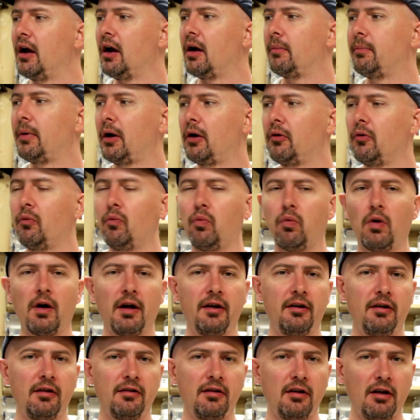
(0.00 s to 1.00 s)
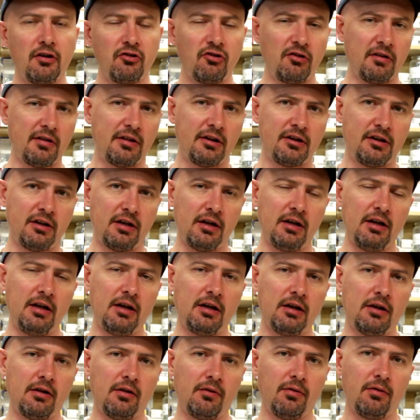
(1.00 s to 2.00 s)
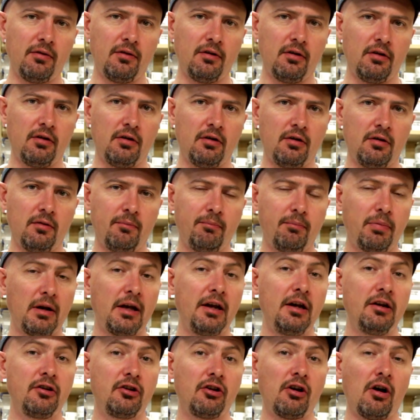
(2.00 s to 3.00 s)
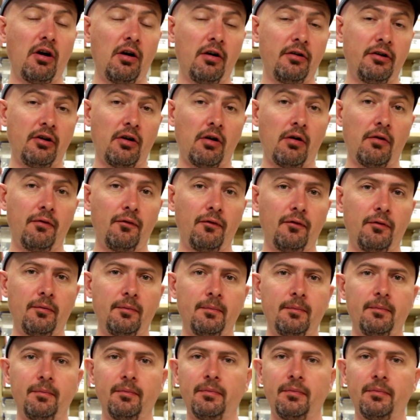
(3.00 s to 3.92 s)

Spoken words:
about why didn't I just take the blade guard off